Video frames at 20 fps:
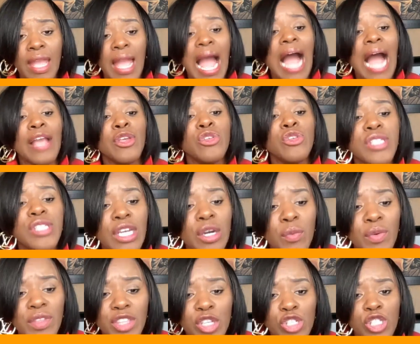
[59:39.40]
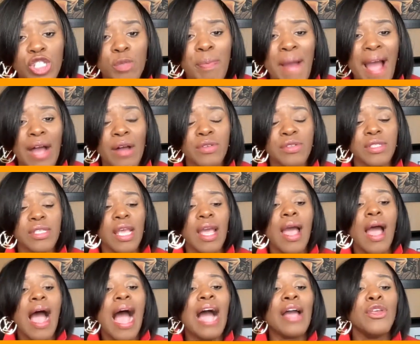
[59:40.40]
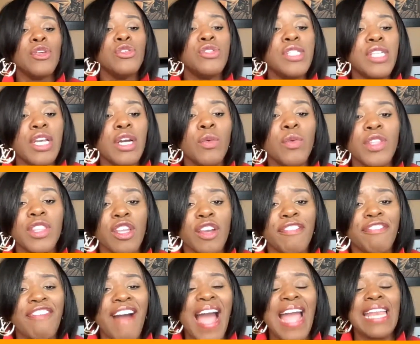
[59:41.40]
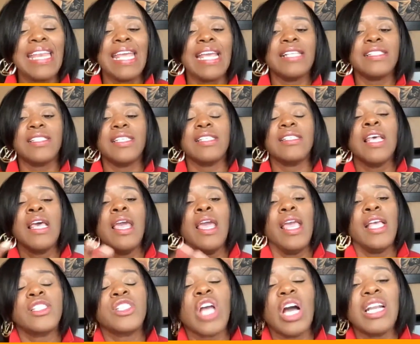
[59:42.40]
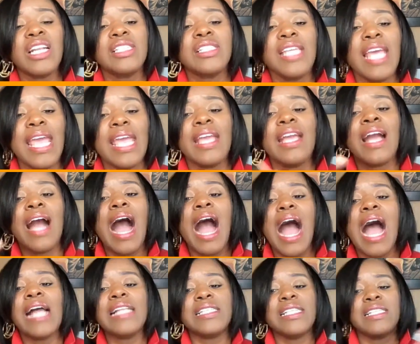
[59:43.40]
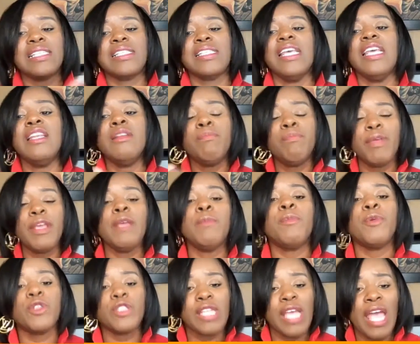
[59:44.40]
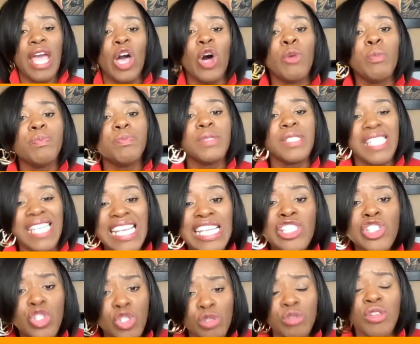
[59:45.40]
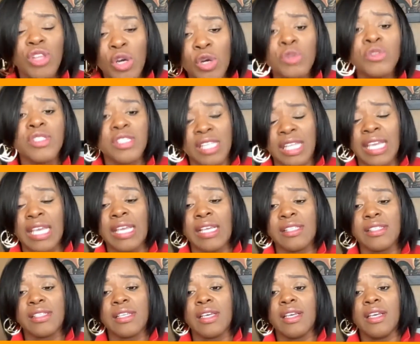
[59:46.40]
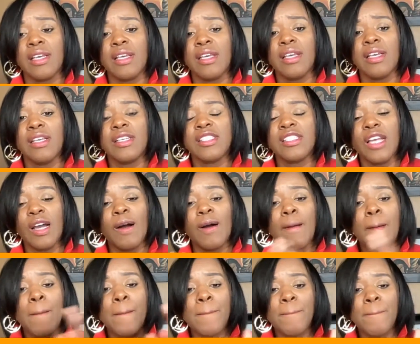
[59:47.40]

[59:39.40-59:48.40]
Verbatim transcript: how you deal with your spouse, how you deal with your finances. It's going to take God to send people to help teach you those things. So